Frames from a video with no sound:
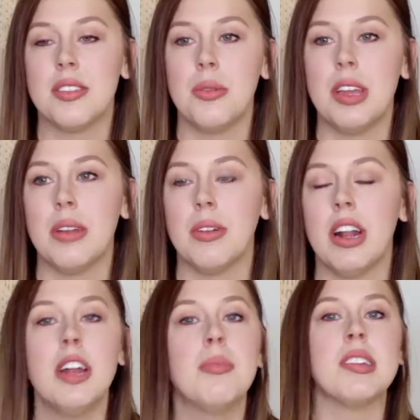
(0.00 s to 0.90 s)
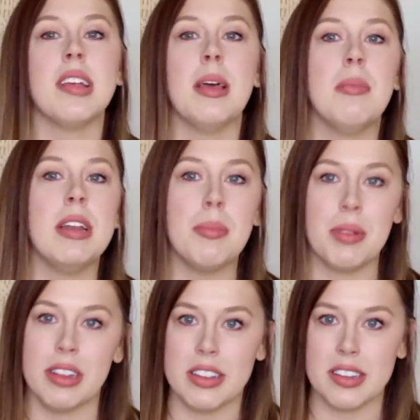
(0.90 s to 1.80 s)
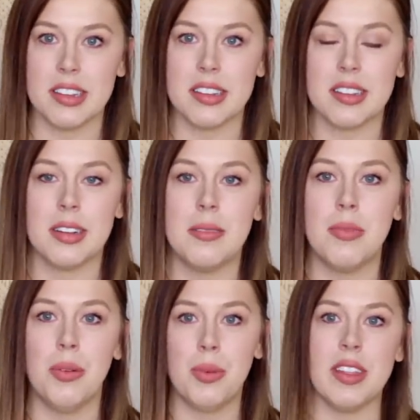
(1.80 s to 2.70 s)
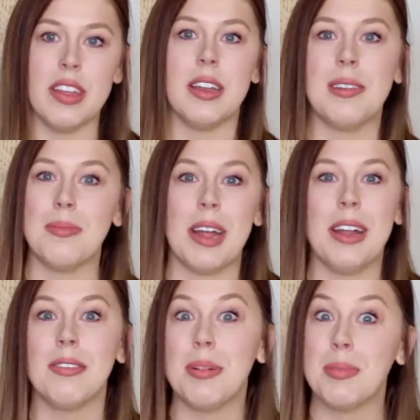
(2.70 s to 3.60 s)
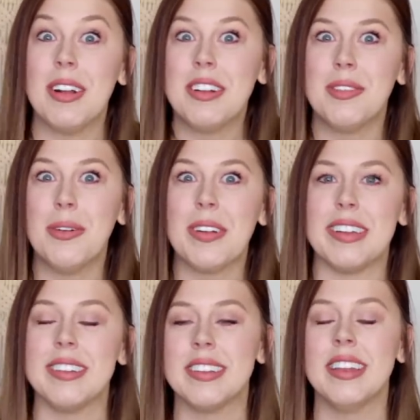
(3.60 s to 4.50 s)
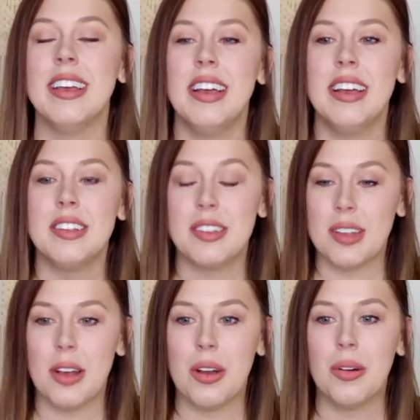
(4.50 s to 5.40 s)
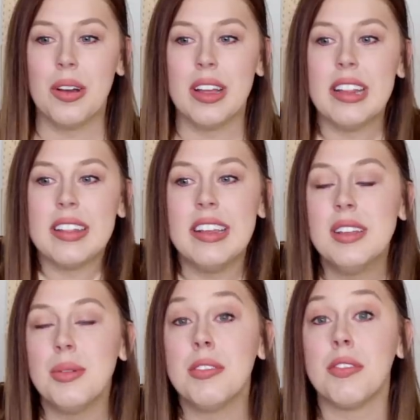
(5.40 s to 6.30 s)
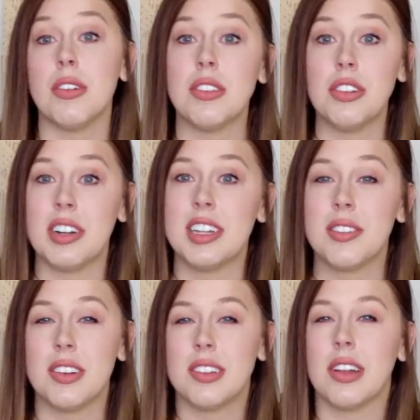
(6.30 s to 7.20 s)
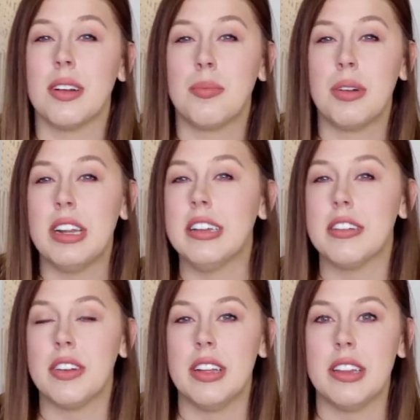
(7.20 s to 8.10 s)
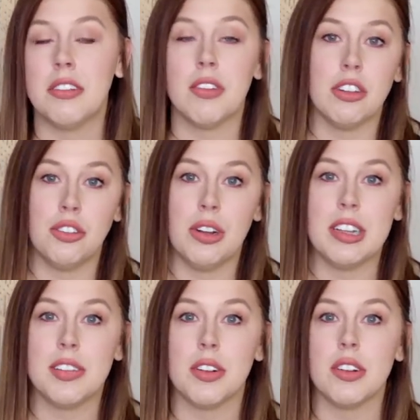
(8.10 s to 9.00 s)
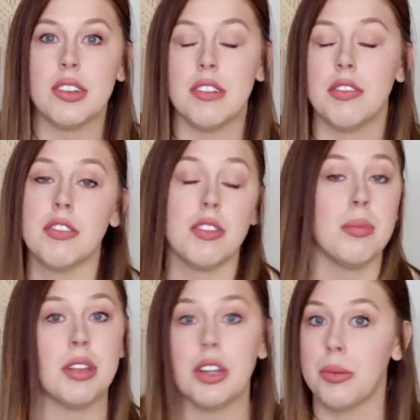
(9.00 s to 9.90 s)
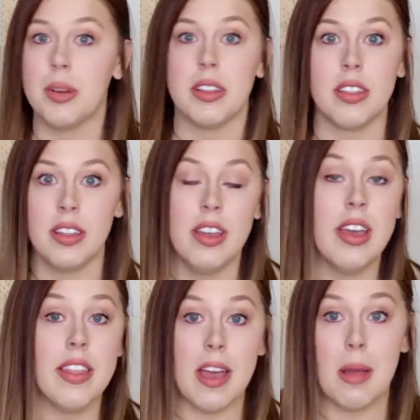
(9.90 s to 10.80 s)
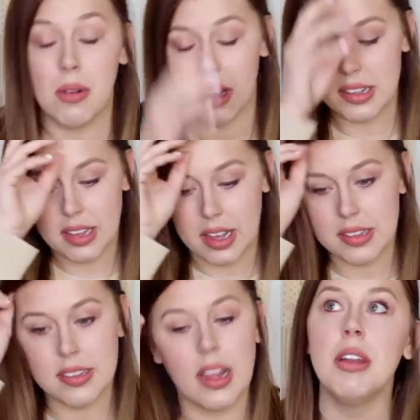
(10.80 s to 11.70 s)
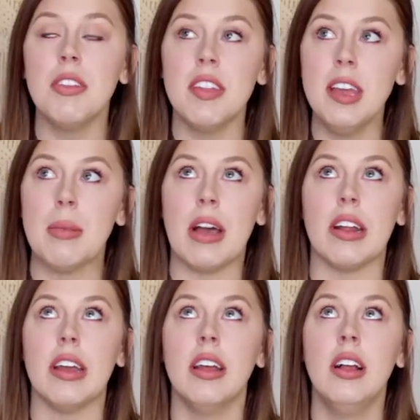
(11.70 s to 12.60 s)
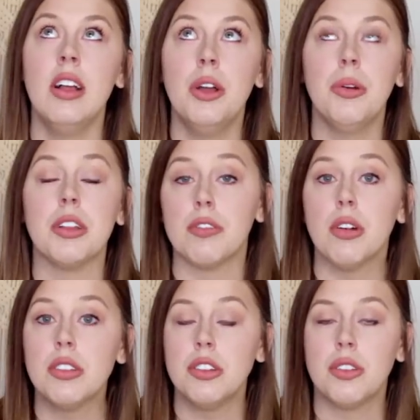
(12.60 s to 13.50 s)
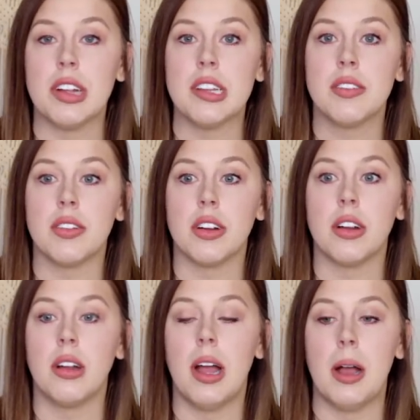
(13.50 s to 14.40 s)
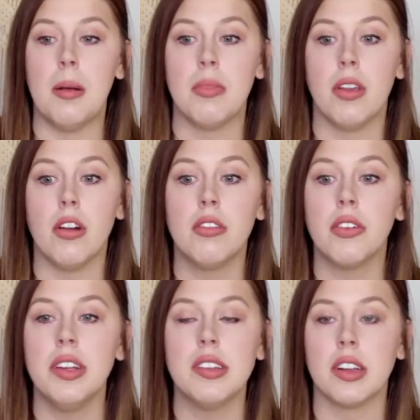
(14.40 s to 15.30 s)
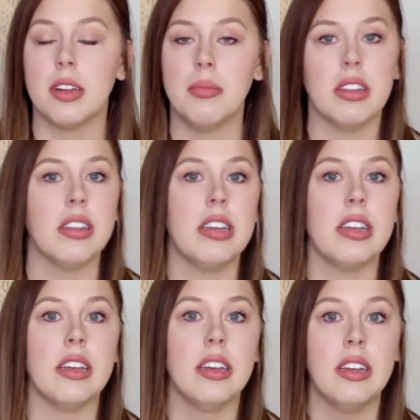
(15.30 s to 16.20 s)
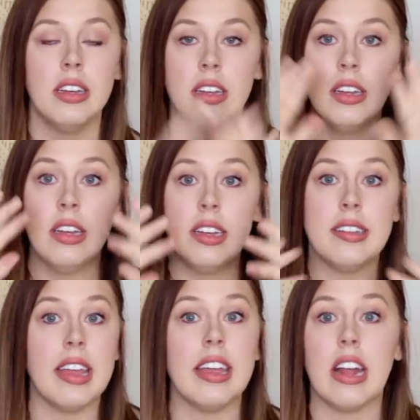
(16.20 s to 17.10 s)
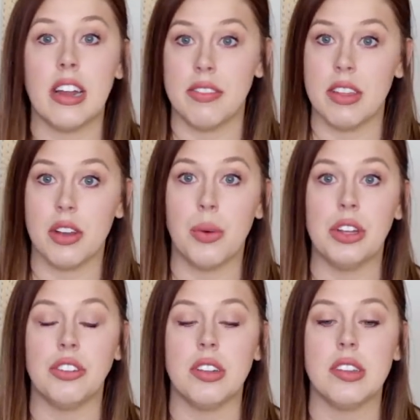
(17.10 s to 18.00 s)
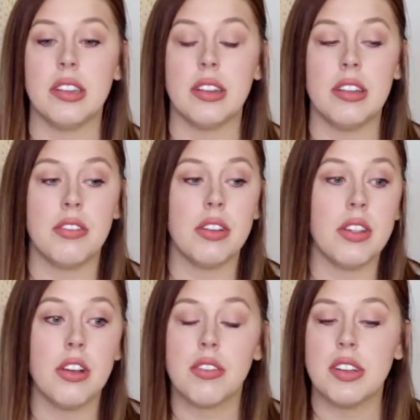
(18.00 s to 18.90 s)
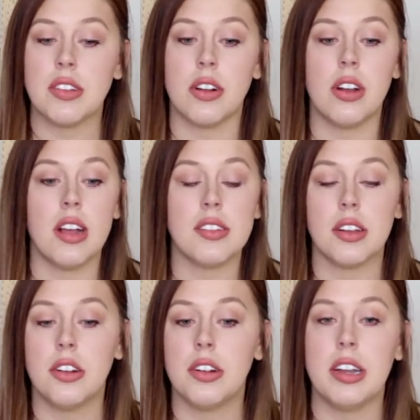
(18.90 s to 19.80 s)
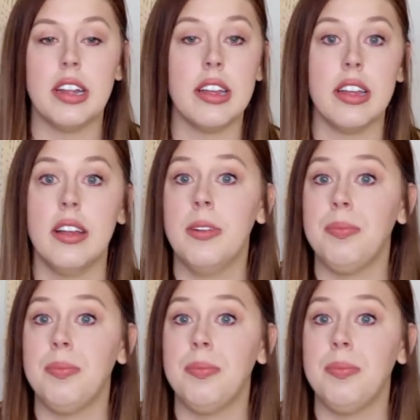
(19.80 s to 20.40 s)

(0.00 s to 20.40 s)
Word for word: so we can 100% manipulate the system within my reproductive organs. So things with frozen transfers are pretty different than fresh transfers if you're familiar with that process. But if you think about it, with a frozen transfer, um, the ovaries are completely taken out of the equations. The, the, the ovaries are not secreting